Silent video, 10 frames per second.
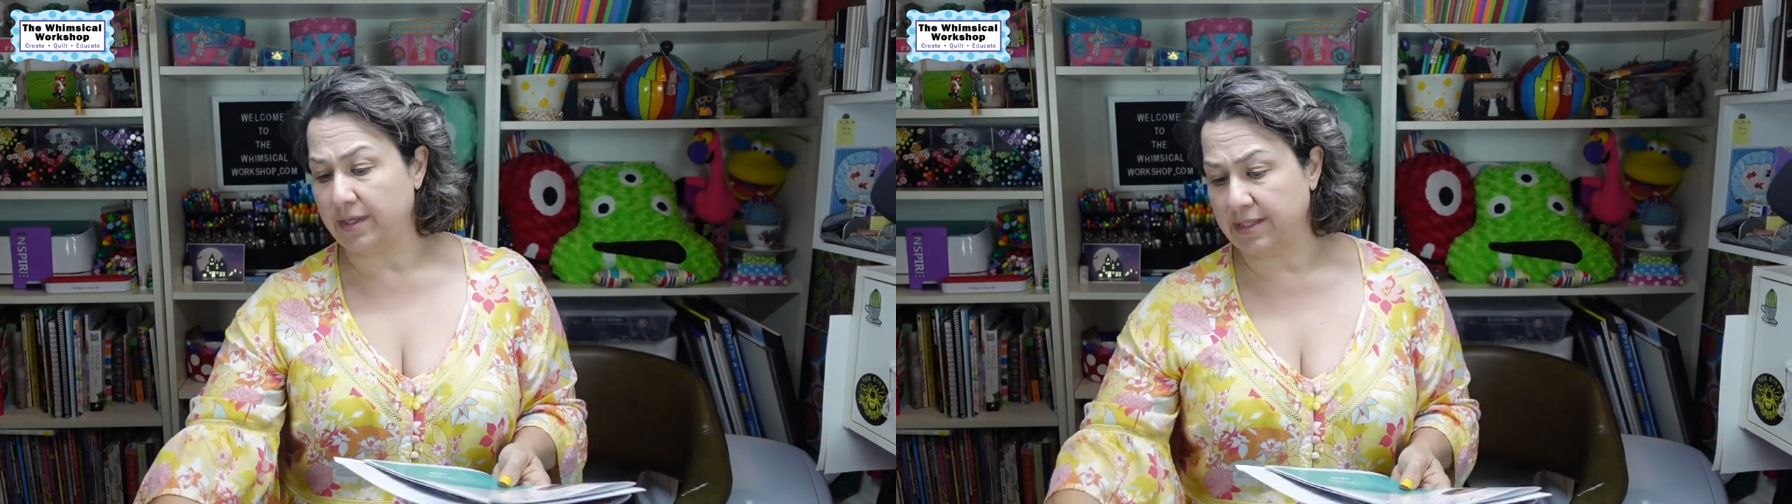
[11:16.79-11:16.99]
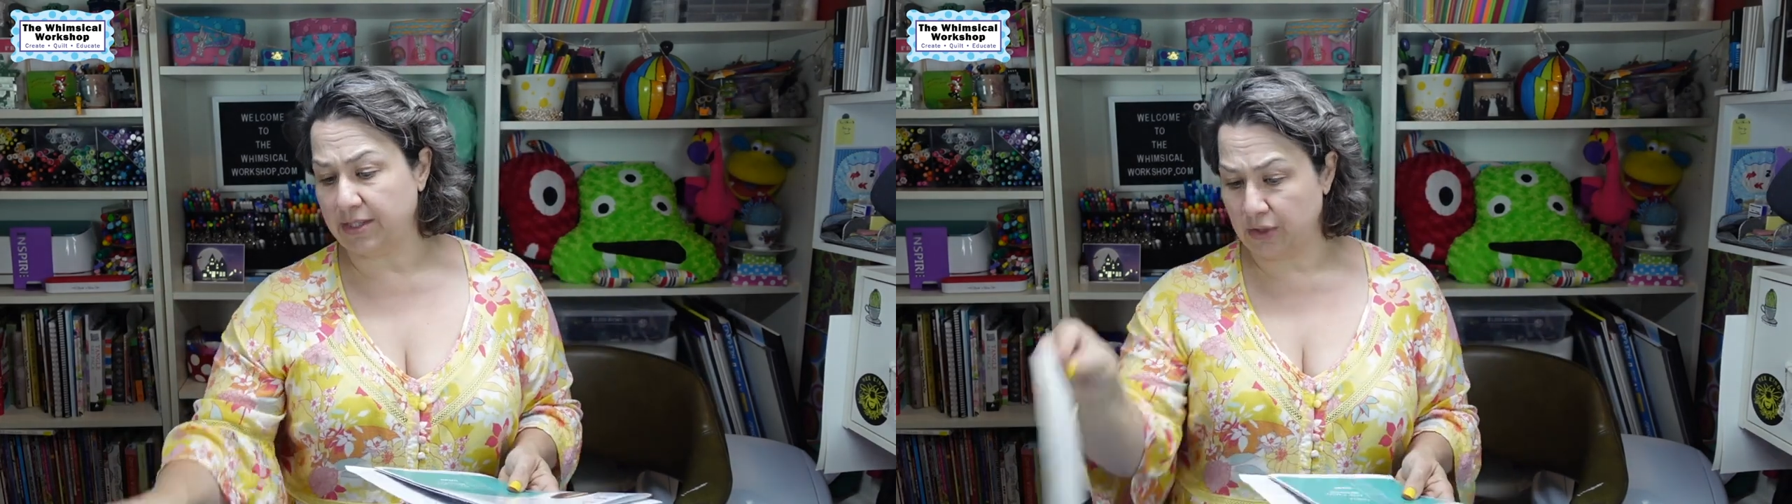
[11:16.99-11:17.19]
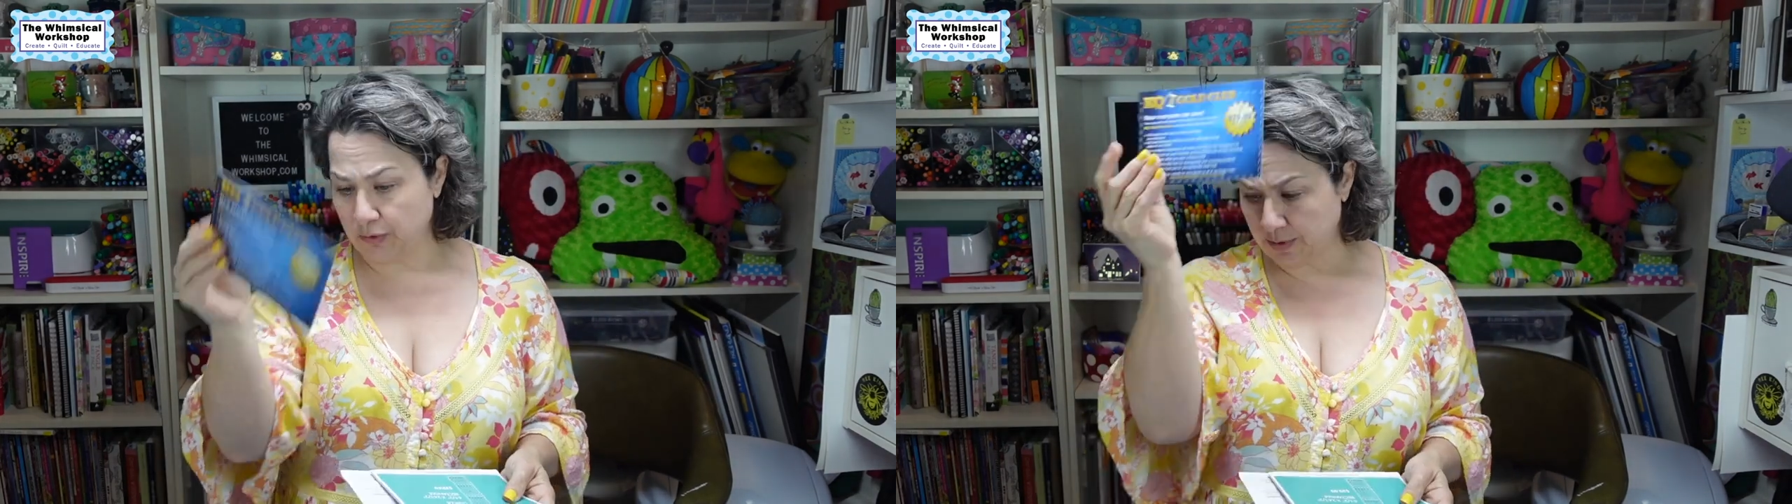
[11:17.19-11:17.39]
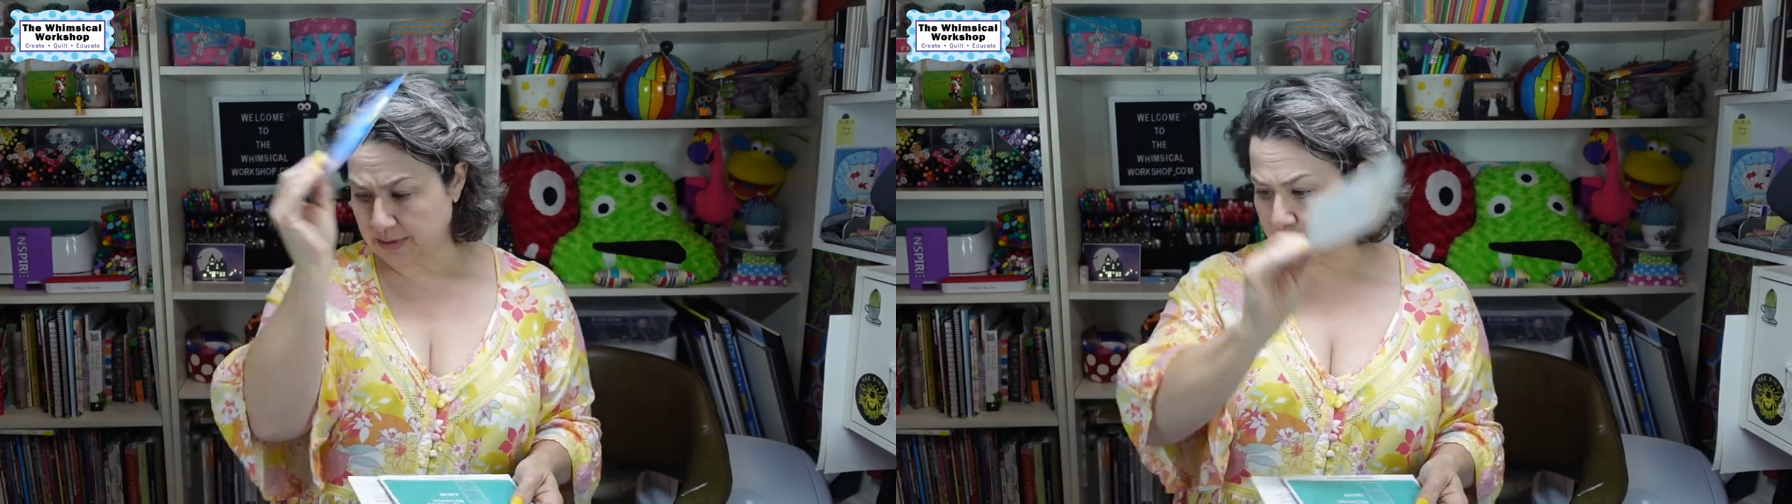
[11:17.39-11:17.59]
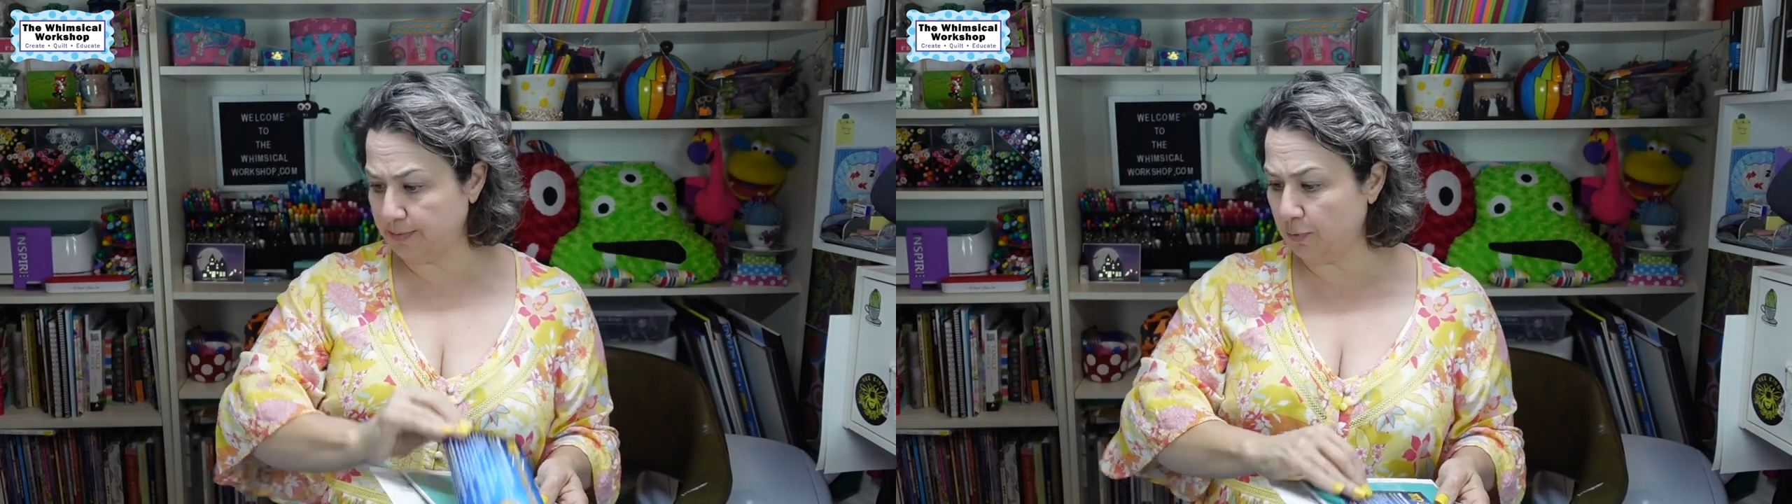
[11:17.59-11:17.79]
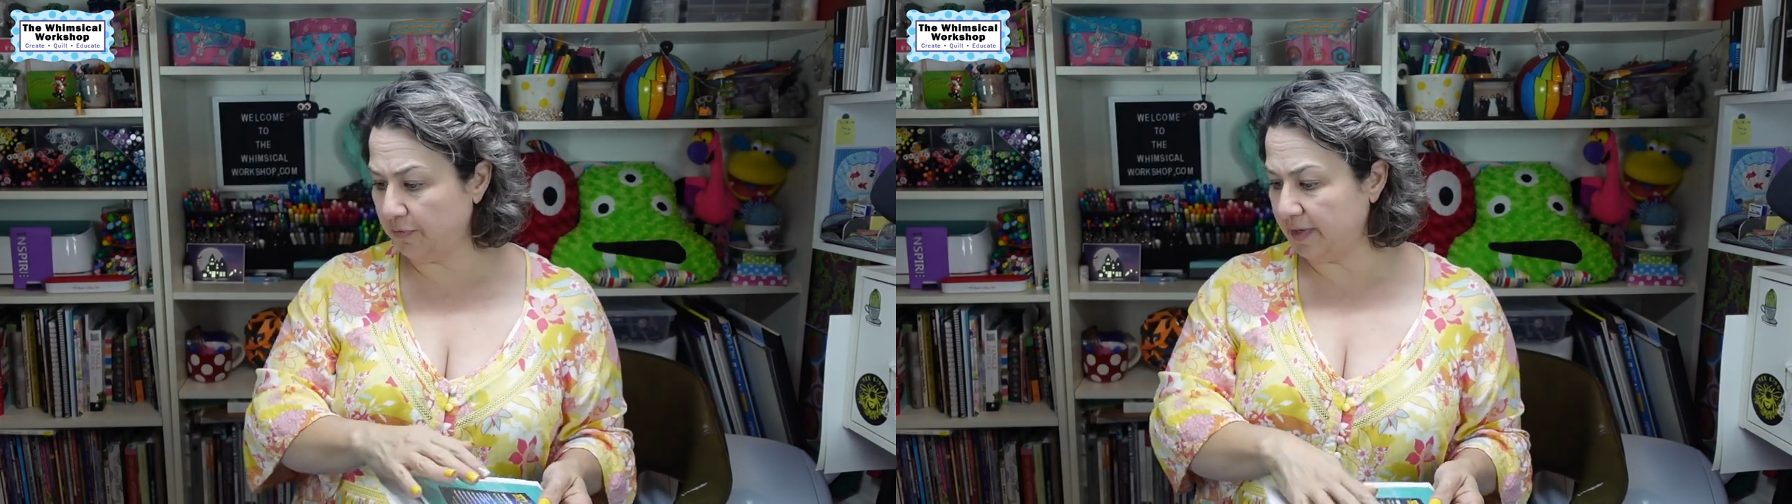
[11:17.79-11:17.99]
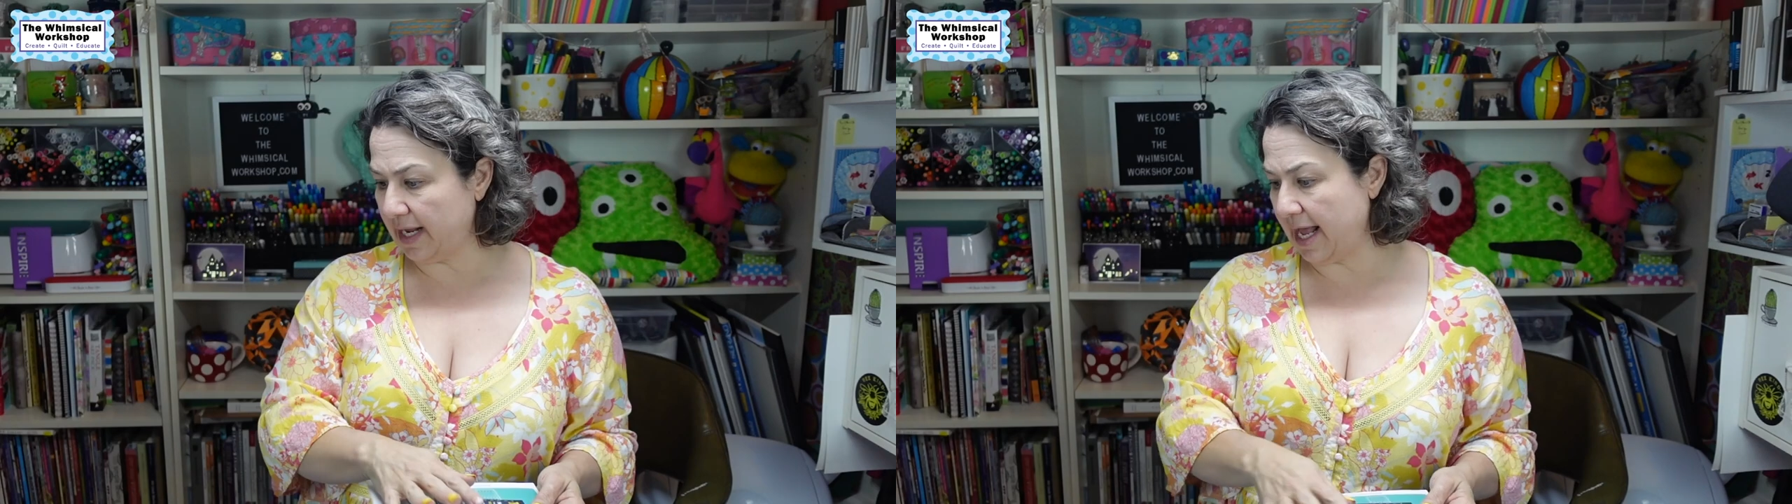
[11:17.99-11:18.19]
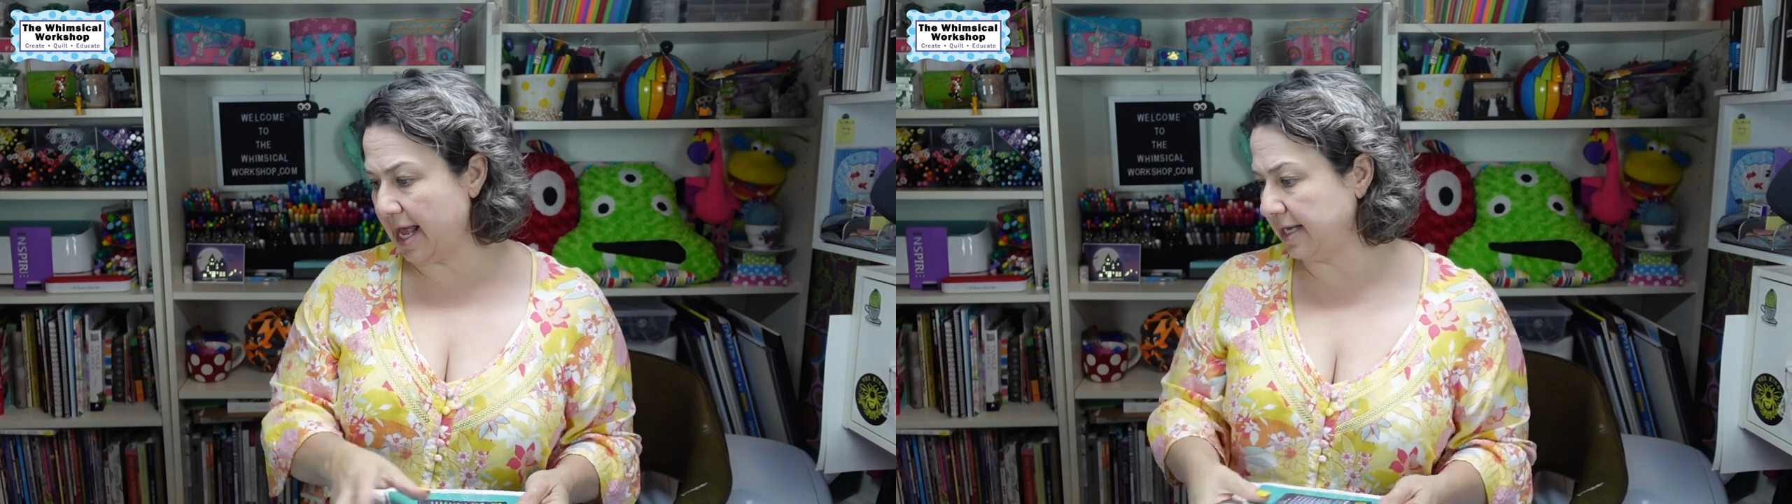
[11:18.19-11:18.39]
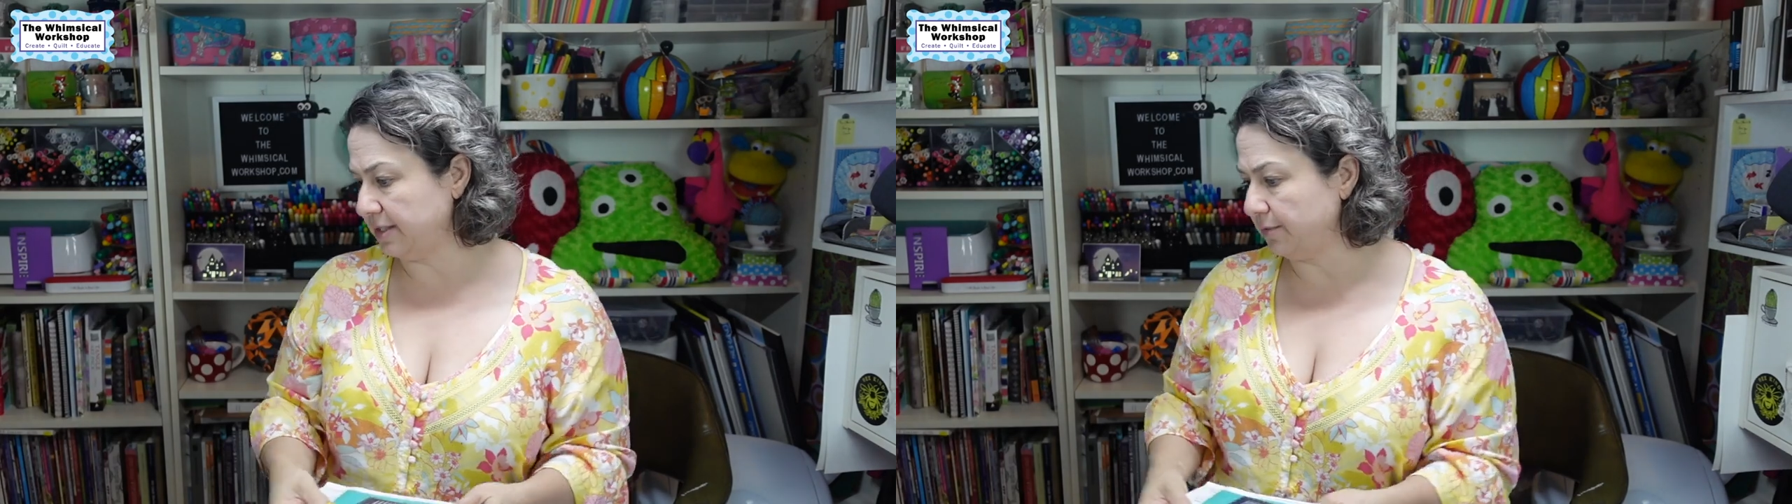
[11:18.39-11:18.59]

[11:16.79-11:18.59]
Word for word: this too, this was more of an ad.